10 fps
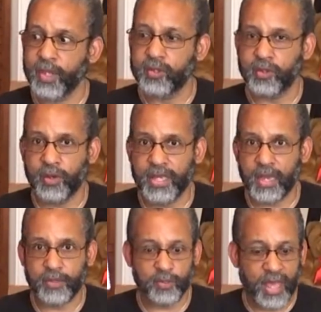So again,
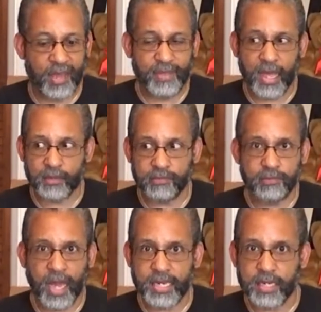because we have that
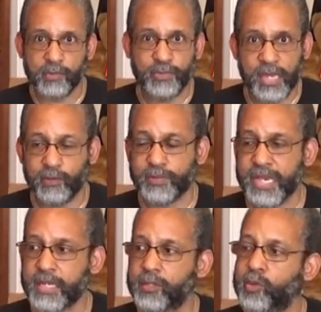idea of being
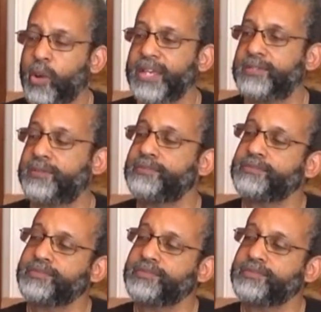repeated twice.